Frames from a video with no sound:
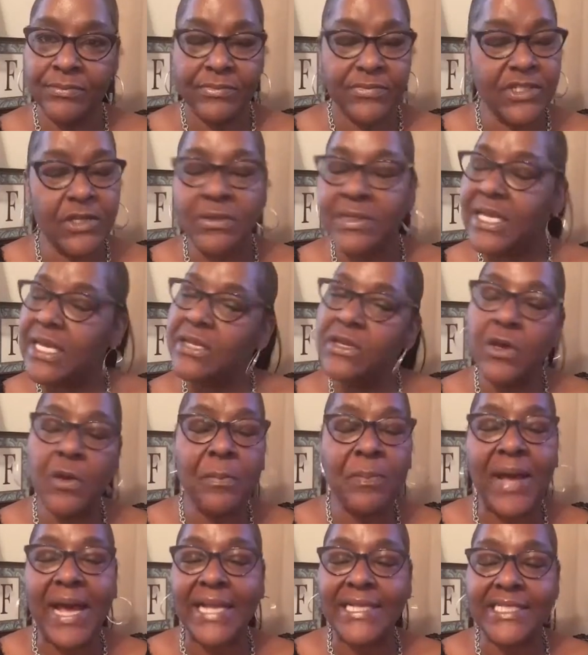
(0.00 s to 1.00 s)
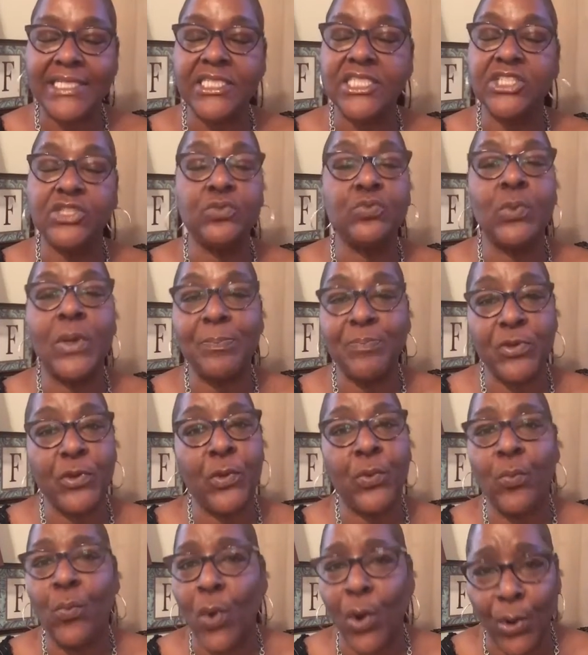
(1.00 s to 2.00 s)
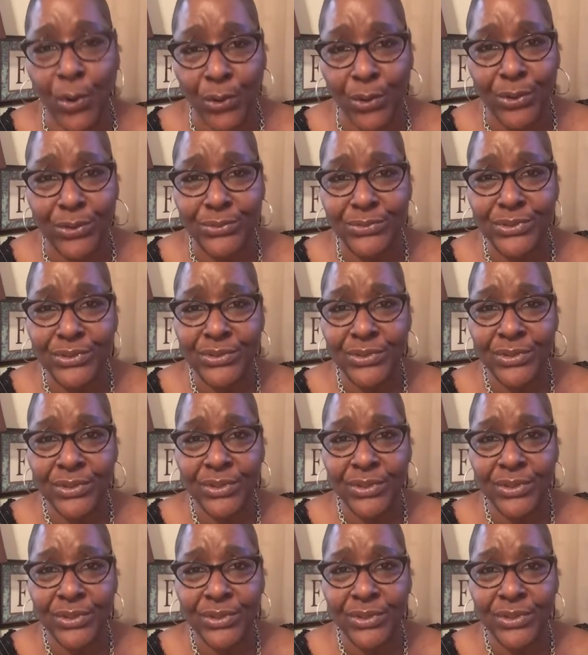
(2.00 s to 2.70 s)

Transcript: Don't let nobody disrupt your world